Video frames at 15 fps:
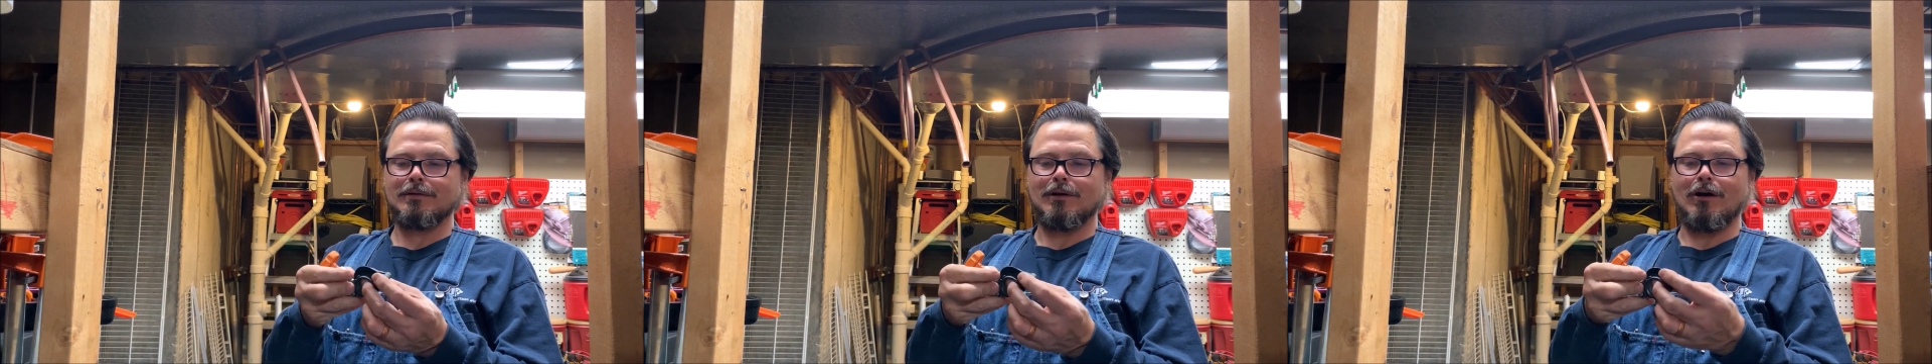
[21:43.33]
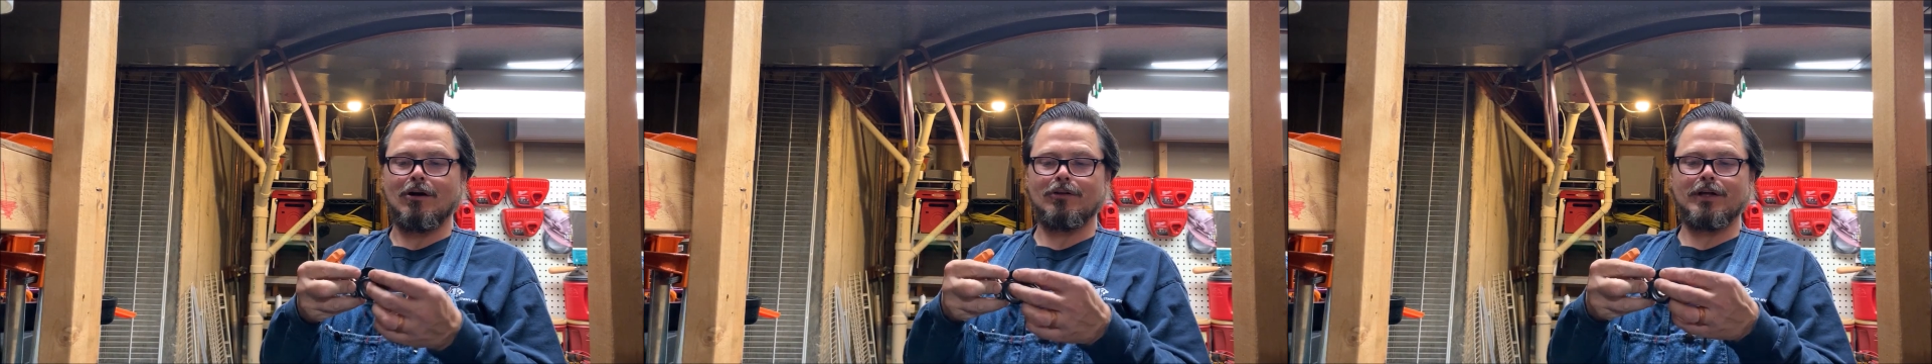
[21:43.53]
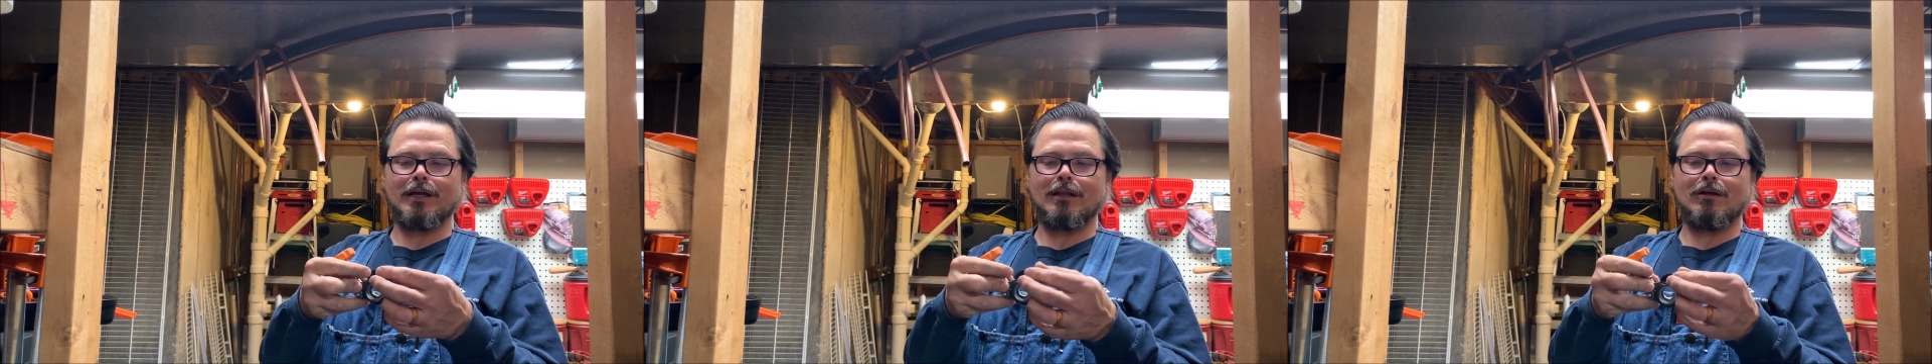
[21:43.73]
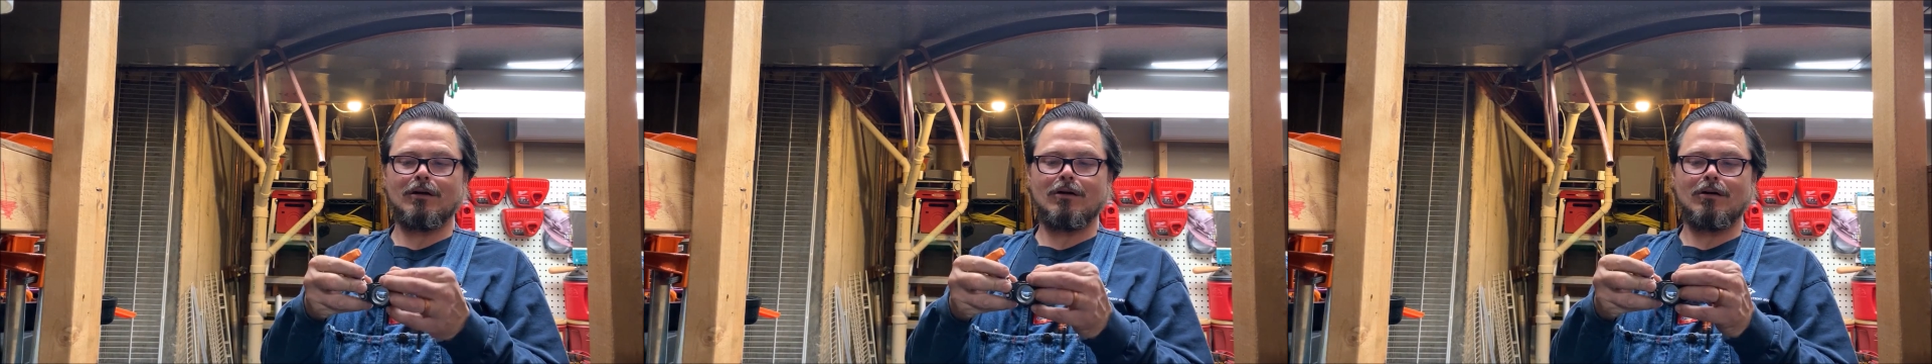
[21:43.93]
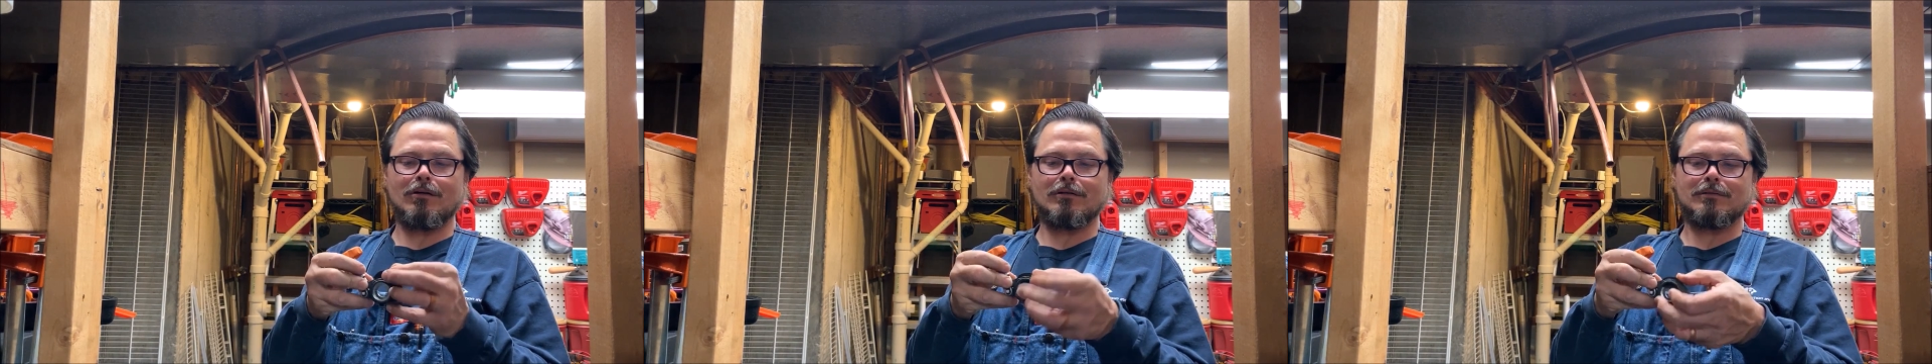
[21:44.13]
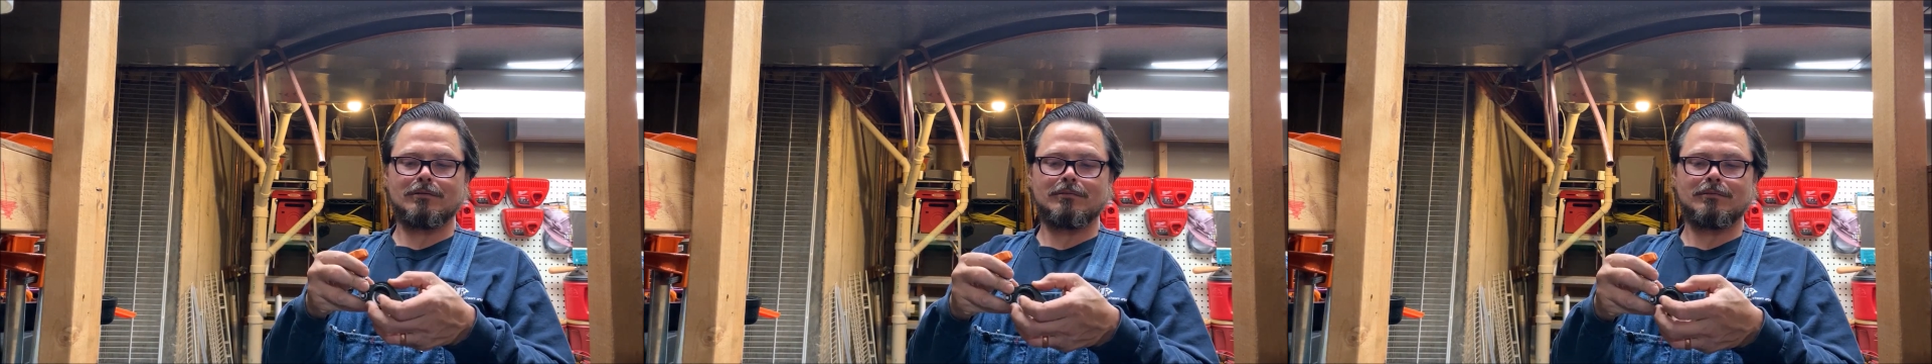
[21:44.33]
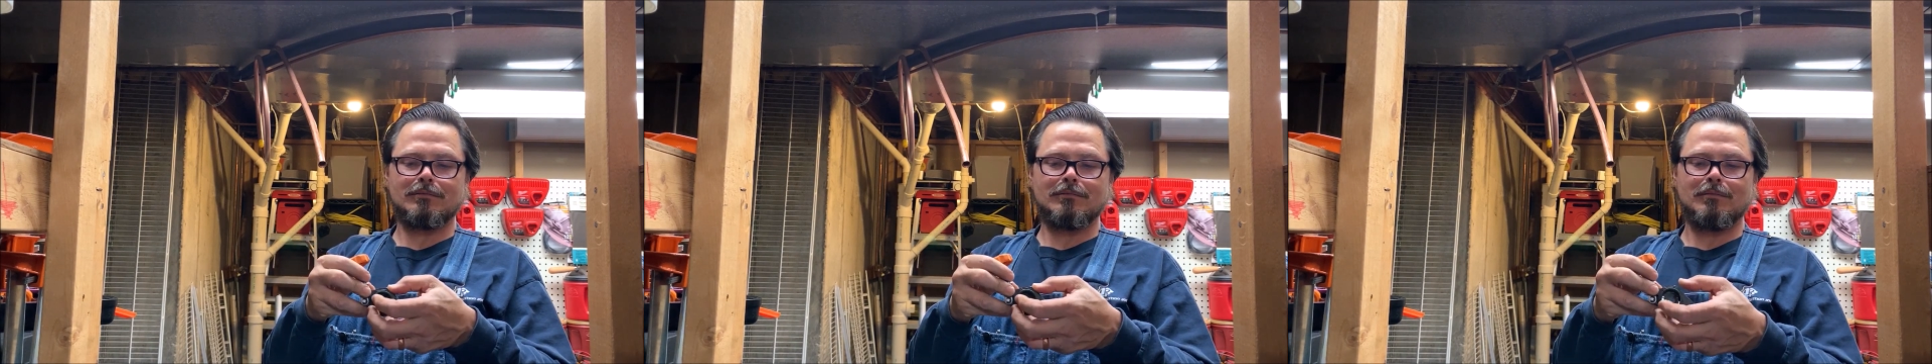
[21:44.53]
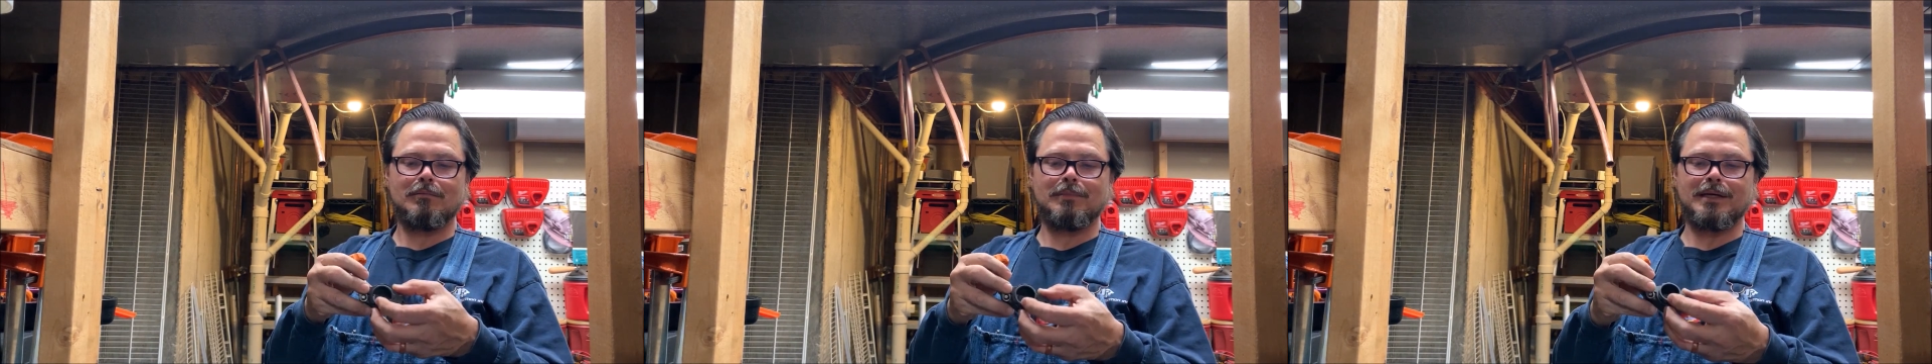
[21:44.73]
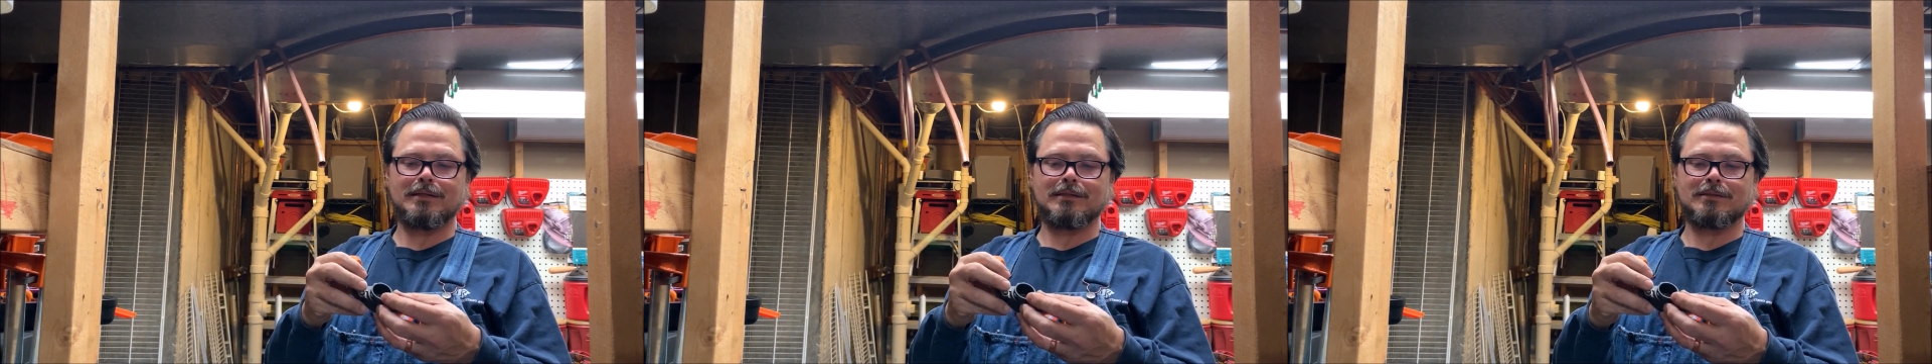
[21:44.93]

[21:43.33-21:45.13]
all day long being